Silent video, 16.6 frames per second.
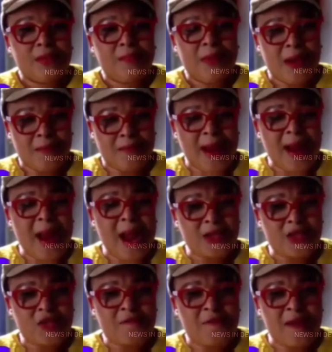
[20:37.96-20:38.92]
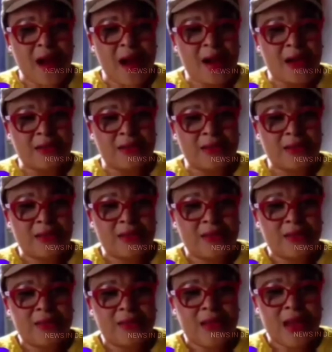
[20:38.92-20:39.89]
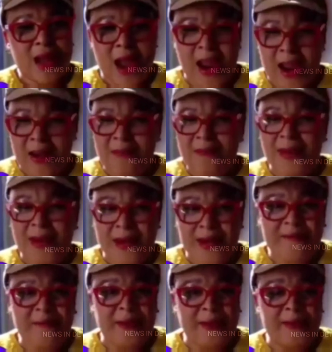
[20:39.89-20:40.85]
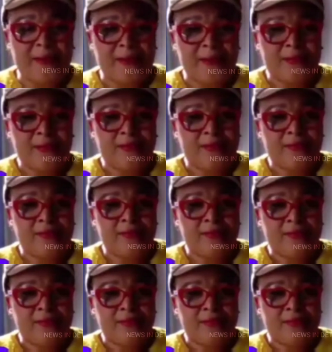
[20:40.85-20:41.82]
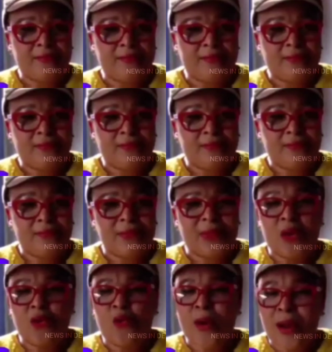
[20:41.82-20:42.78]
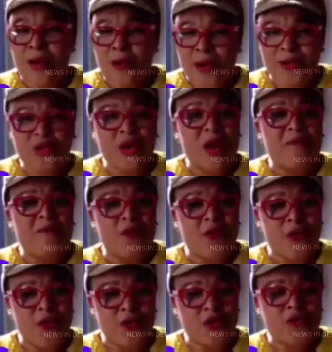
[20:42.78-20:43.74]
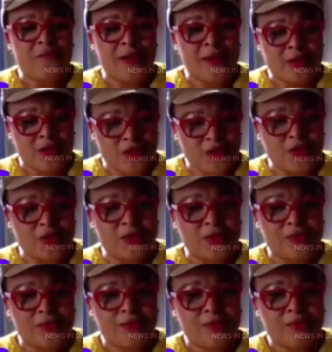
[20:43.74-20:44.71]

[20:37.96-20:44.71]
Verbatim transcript: But in my heart of heart, I am believing that we are going to have good news very soon.